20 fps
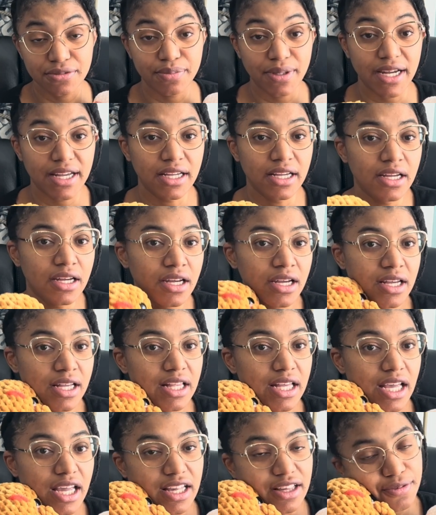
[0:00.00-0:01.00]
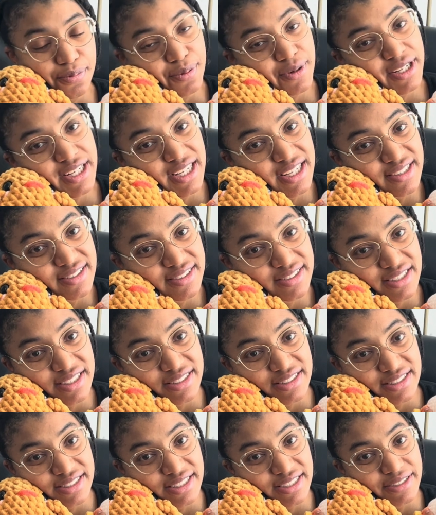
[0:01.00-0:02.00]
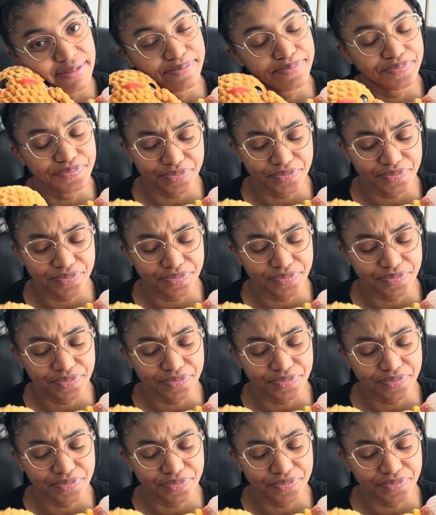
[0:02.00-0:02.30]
but It's pretty consistent.